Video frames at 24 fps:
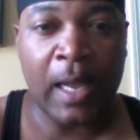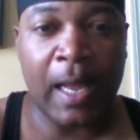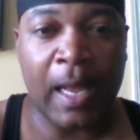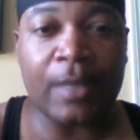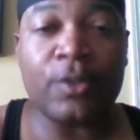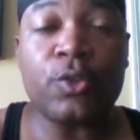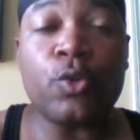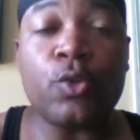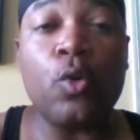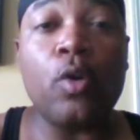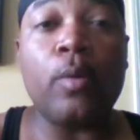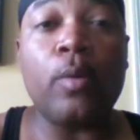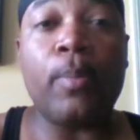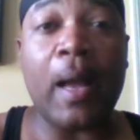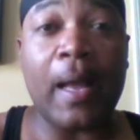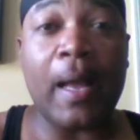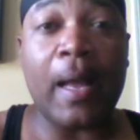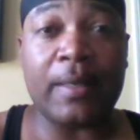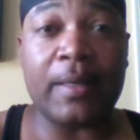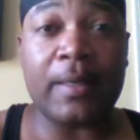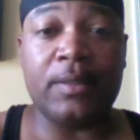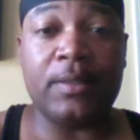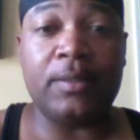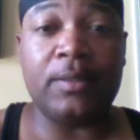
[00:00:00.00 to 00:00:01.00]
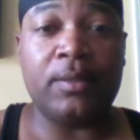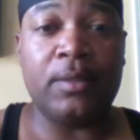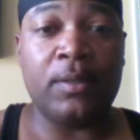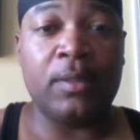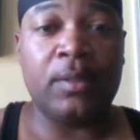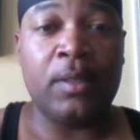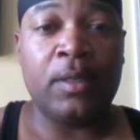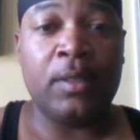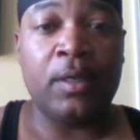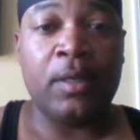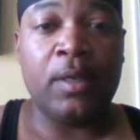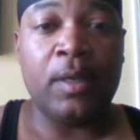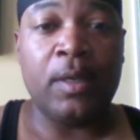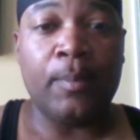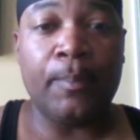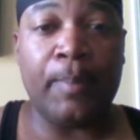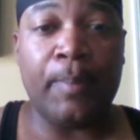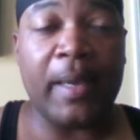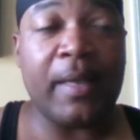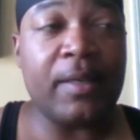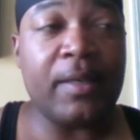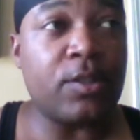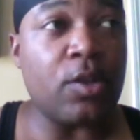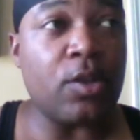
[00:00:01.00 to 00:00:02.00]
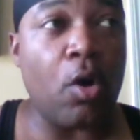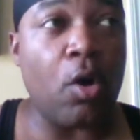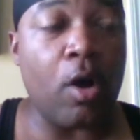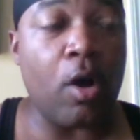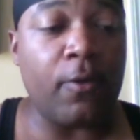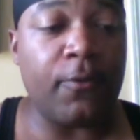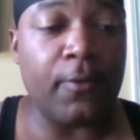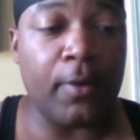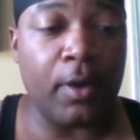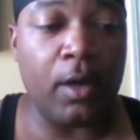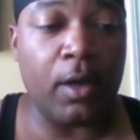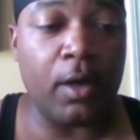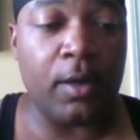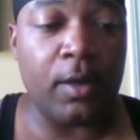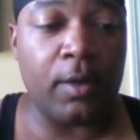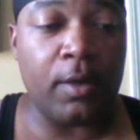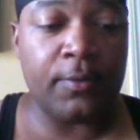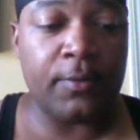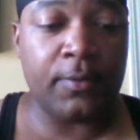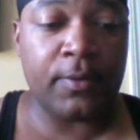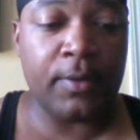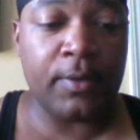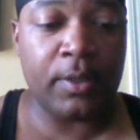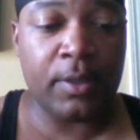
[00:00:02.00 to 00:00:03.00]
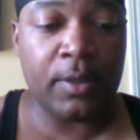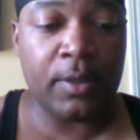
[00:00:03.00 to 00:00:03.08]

I score boxing based off of